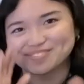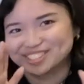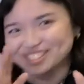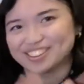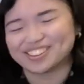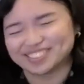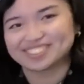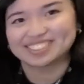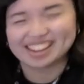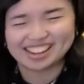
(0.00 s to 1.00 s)

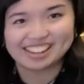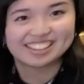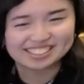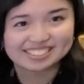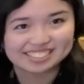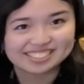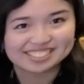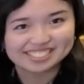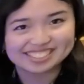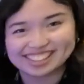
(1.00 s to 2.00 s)
Okay. Looks
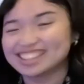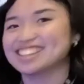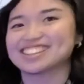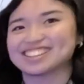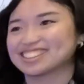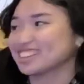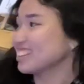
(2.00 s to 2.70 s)
nice, I like, really